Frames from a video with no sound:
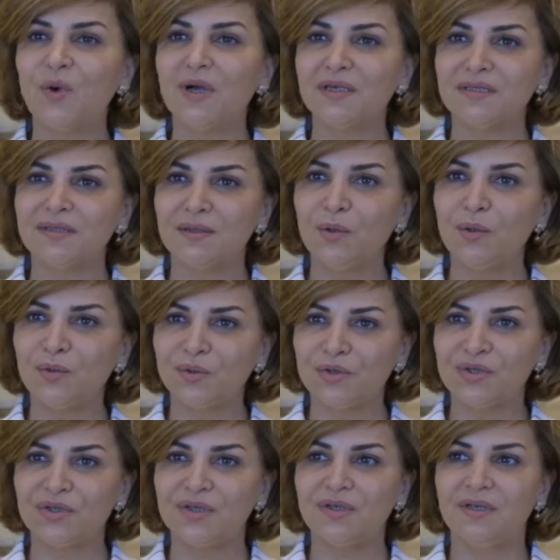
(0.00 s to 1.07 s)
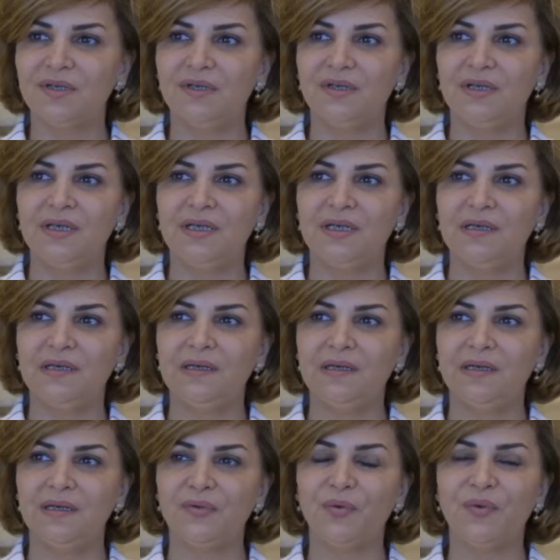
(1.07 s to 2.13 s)
was launched uh, in
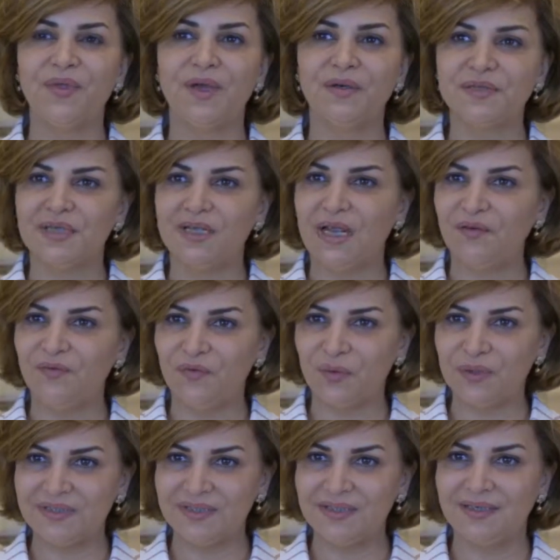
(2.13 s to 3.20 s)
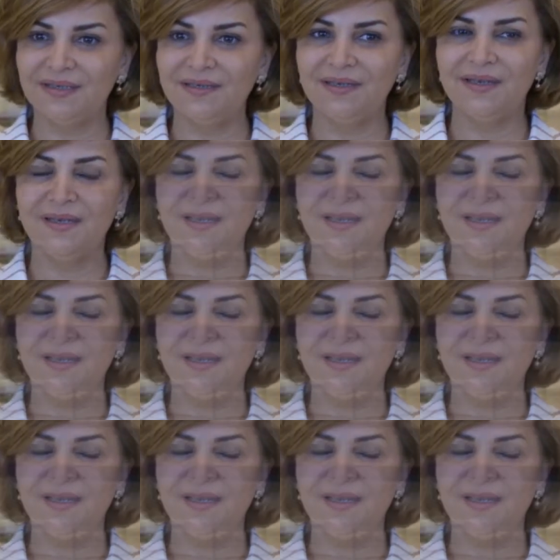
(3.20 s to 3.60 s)
uh, 2014.